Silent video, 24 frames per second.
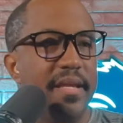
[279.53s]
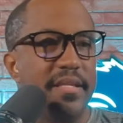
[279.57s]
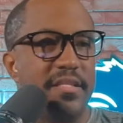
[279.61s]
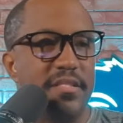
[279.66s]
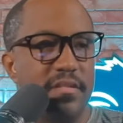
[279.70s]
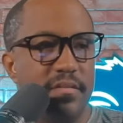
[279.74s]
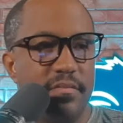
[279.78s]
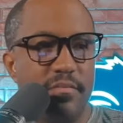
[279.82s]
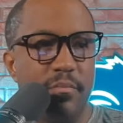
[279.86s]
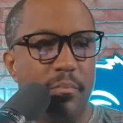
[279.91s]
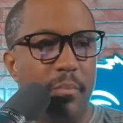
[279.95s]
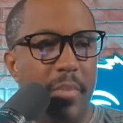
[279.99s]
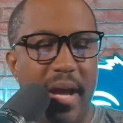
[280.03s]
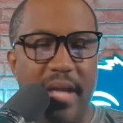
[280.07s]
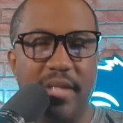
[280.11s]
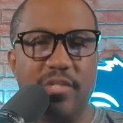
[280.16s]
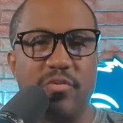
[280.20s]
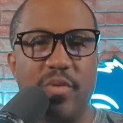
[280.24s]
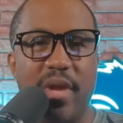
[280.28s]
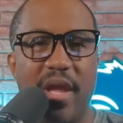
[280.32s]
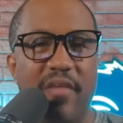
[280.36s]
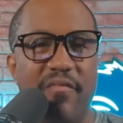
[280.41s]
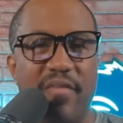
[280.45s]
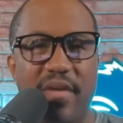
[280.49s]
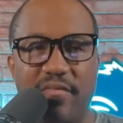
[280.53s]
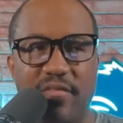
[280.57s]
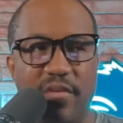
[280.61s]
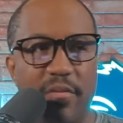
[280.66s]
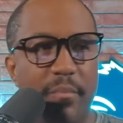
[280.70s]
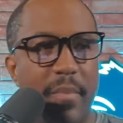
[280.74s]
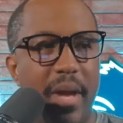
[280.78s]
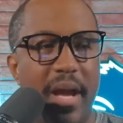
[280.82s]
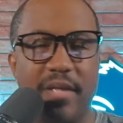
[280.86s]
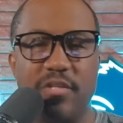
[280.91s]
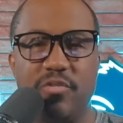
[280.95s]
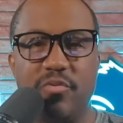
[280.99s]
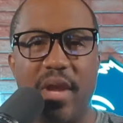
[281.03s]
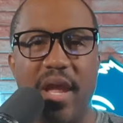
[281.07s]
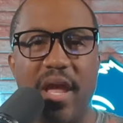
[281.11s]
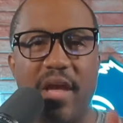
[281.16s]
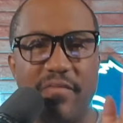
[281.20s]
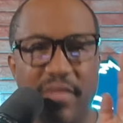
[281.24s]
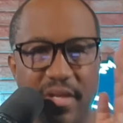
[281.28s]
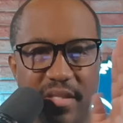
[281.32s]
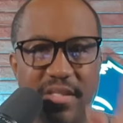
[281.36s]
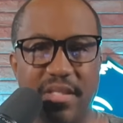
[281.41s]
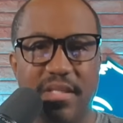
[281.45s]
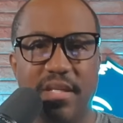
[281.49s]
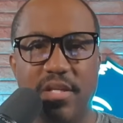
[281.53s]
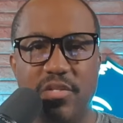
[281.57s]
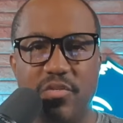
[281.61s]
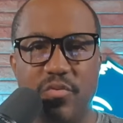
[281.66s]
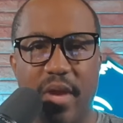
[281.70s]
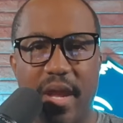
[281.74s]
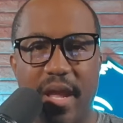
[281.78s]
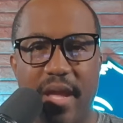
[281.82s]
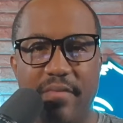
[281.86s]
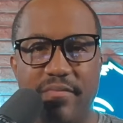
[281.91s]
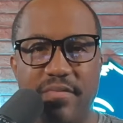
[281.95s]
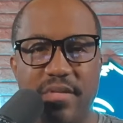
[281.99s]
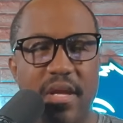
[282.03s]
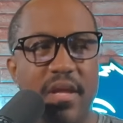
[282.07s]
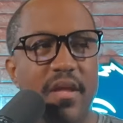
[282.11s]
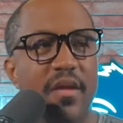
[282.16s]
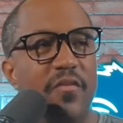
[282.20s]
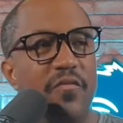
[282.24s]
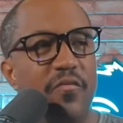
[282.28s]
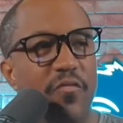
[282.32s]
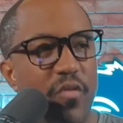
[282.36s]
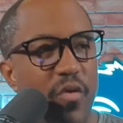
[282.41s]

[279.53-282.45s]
It's mock draft after mock draft, and then a draft.